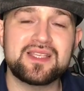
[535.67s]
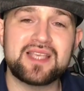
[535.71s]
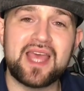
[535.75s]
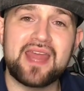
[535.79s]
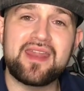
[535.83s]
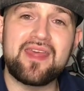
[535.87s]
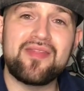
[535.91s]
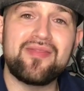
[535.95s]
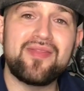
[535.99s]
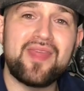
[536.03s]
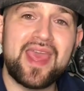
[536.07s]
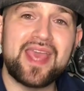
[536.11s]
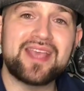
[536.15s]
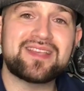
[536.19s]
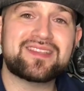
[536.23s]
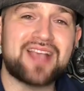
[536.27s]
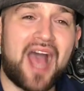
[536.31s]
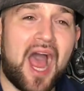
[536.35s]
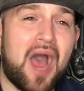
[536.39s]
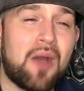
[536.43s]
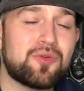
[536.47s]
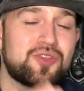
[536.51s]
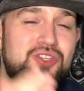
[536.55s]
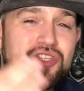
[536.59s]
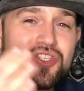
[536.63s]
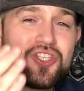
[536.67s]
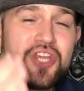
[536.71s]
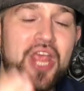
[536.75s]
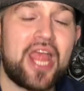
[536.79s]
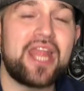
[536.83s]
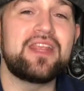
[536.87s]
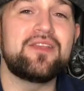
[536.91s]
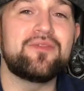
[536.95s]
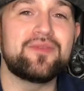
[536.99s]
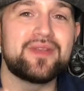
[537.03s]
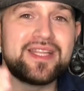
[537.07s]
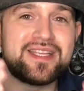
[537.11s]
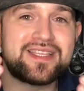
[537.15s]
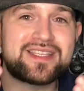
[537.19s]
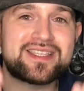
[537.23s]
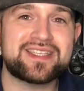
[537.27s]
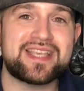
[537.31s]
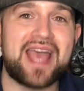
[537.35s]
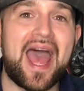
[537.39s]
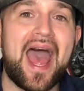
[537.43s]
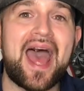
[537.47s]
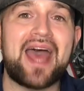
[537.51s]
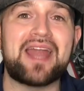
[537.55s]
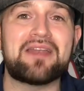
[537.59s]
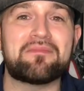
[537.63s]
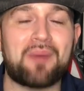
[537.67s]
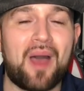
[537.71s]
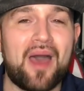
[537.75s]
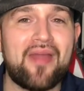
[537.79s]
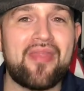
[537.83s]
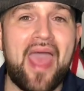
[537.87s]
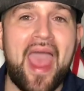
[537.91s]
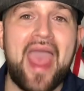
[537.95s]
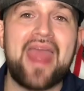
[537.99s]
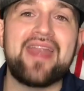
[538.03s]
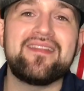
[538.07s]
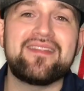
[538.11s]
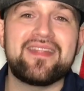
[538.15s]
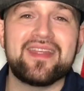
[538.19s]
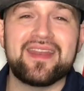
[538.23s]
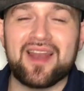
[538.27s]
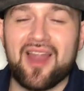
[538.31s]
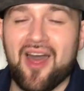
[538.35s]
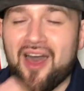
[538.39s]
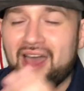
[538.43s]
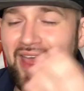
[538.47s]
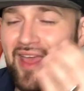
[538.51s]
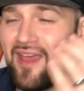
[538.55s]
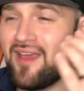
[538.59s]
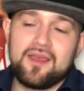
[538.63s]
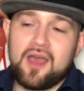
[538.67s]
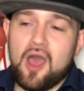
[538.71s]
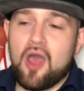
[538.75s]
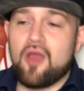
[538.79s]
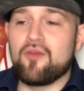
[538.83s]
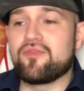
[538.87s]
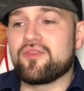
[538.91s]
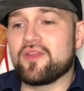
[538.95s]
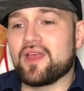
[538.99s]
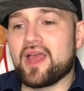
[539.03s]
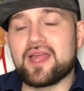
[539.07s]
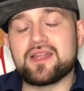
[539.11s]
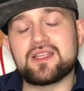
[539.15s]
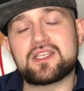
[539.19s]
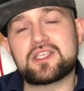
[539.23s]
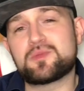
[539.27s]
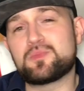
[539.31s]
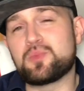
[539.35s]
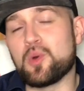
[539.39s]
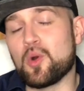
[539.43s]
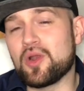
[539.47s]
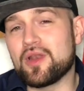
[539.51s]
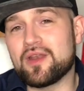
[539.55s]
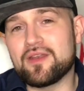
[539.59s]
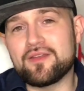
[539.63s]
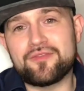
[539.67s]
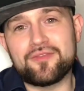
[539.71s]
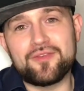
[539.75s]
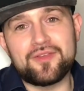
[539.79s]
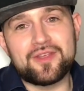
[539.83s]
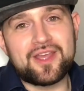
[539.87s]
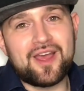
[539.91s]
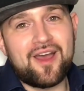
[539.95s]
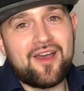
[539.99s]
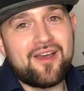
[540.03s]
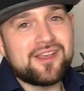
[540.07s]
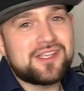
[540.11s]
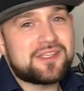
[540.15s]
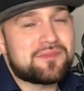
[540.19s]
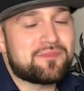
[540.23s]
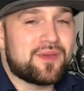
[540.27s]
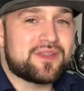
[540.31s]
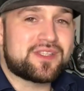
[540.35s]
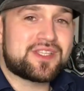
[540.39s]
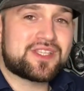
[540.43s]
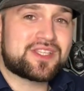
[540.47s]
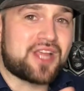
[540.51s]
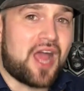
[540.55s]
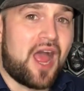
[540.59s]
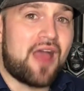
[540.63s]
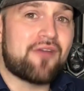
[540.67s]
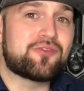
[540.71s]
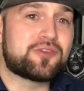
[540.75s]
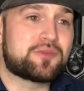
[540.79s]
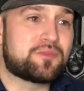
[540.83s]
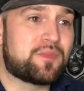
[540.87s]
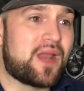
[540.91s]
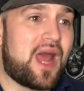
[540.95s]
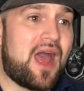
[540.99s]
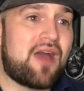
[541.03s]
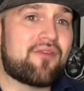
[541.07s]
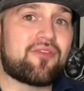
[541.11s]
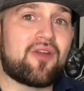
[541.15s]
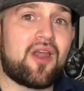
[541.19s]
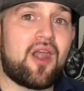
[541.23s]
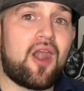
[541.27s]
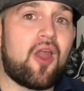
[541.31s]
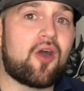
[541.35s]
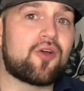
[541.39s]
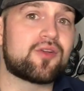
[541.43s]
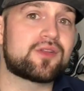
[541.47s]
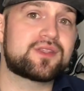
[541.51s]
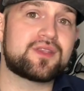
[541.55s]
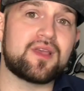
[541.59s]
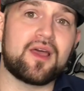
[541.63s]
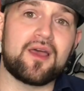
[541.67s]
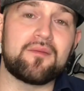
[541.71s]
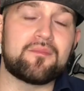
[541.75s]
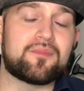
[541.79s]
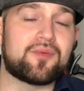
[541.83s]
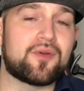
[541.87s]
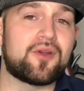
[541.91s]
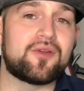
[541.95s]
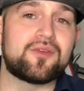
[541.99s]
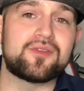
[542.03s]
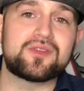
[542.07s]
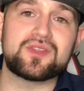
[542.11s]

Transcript: And in this, I was genuinely sad by the ending. Like, hopefully I ain't spoiling it for you guys, but Skyfall's been out for a long time, bro.